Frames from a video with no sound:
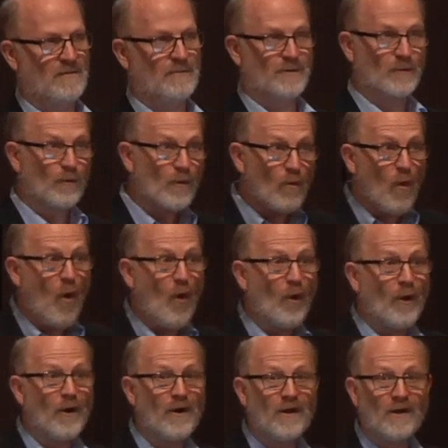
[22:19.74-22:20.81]
but the
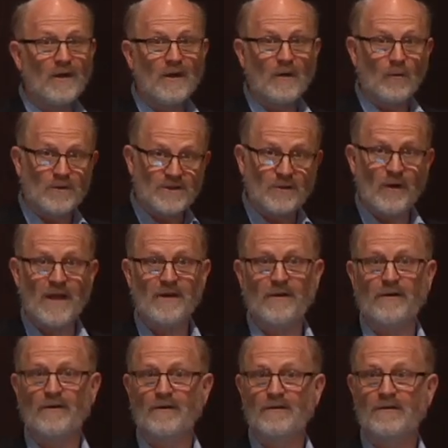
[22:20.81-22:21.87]
reward was
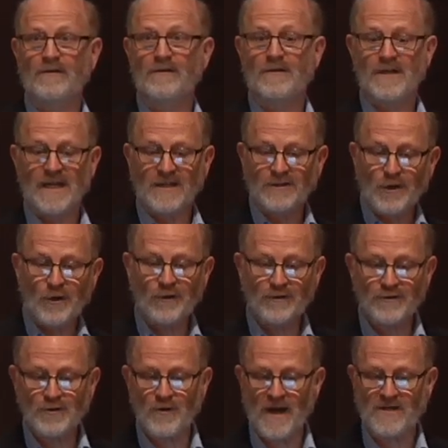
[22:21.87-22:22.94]
greater.
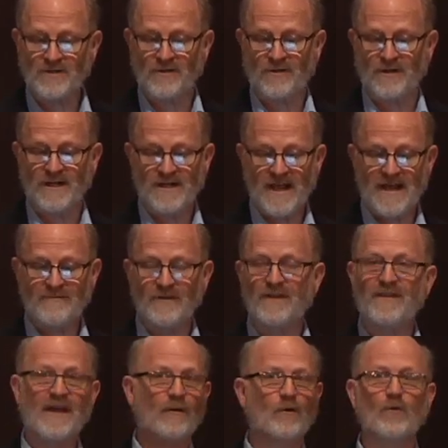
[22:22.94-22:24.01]
Eternal treasure in
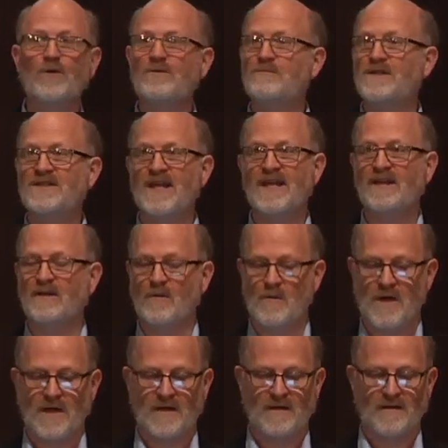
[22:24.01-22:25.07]
heaven that couldn't be taken
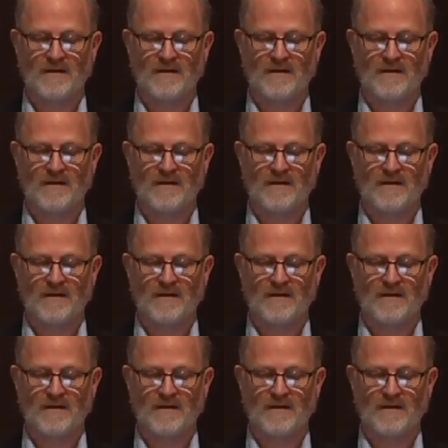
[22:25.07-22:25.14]
away.